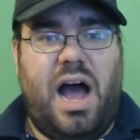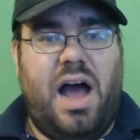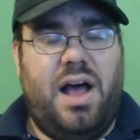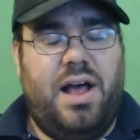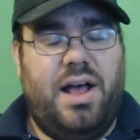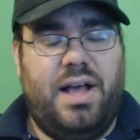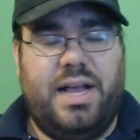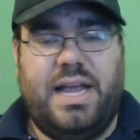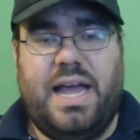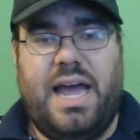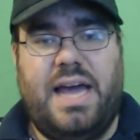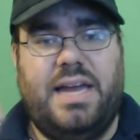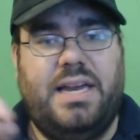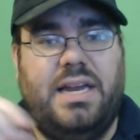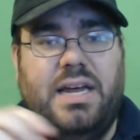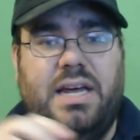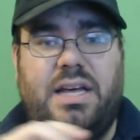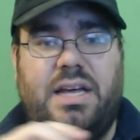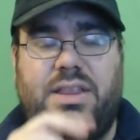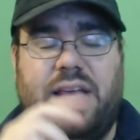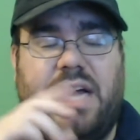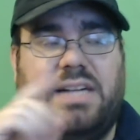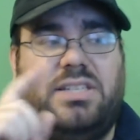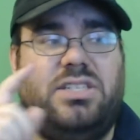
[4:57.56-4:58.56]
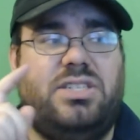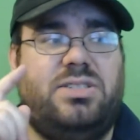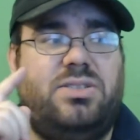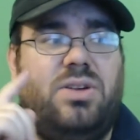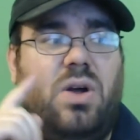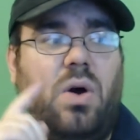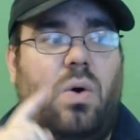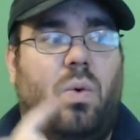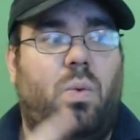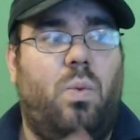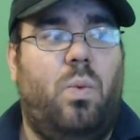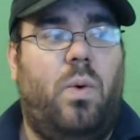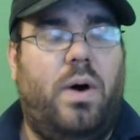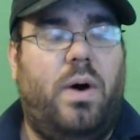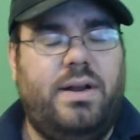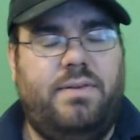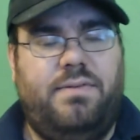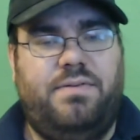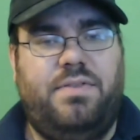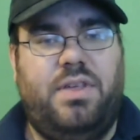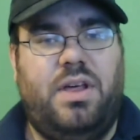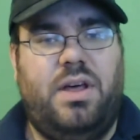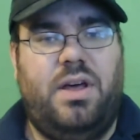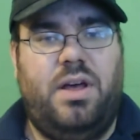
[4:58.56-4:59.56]
again, that's just one
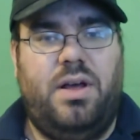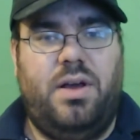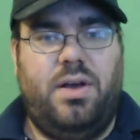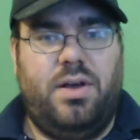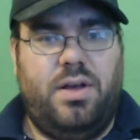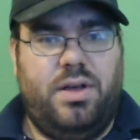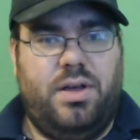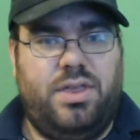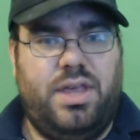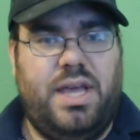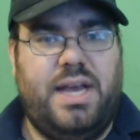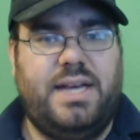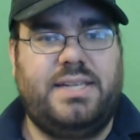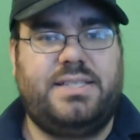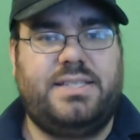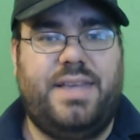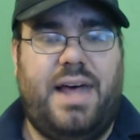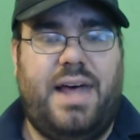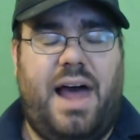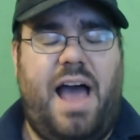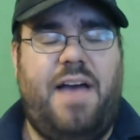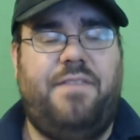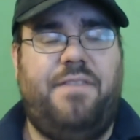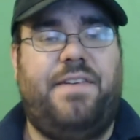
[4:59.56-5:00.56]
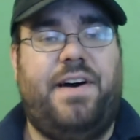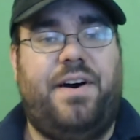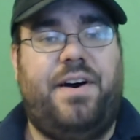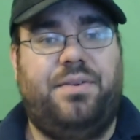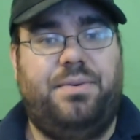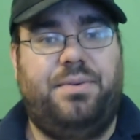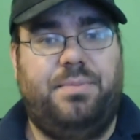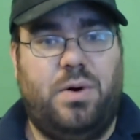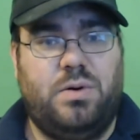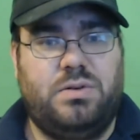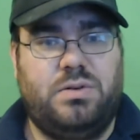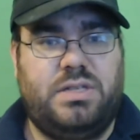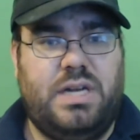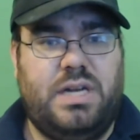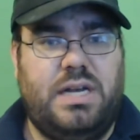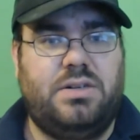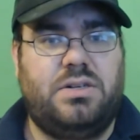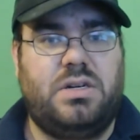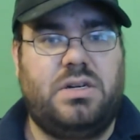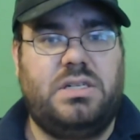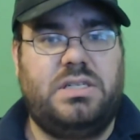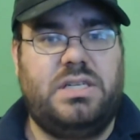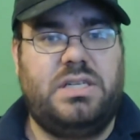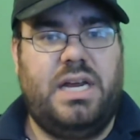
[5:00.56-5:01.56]
of the things that I found most
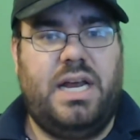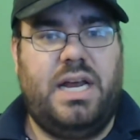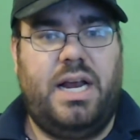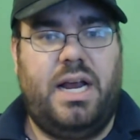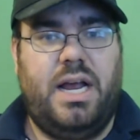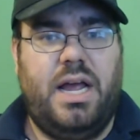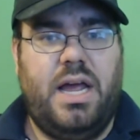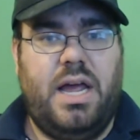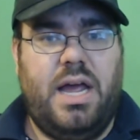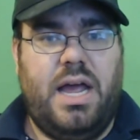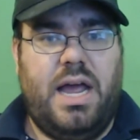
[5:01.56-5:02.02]
interesting